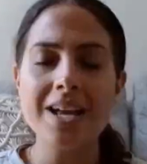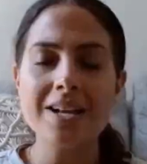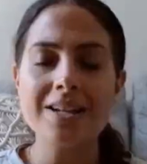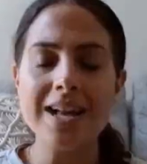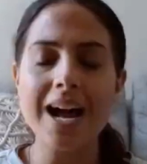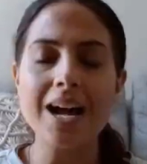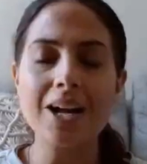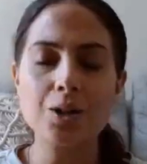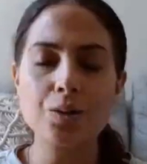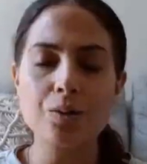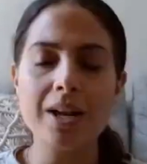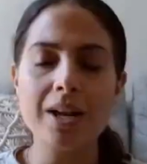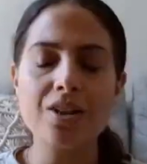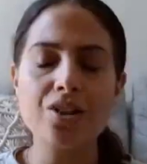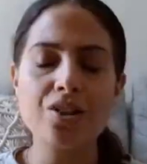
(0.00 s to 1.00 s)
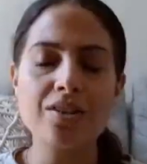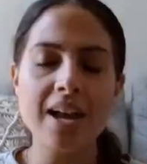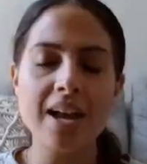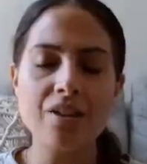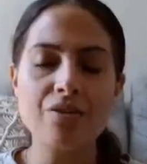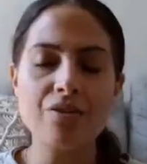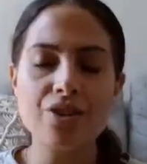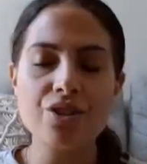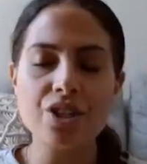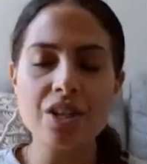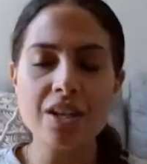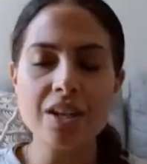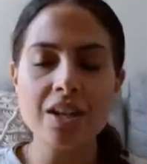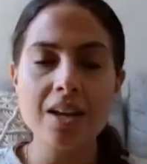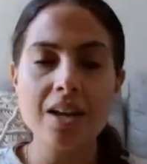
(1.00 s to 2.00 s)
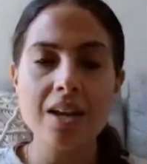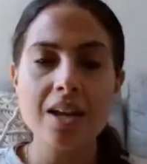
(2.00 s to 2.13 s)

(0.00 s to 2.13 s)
Is actual anxious energy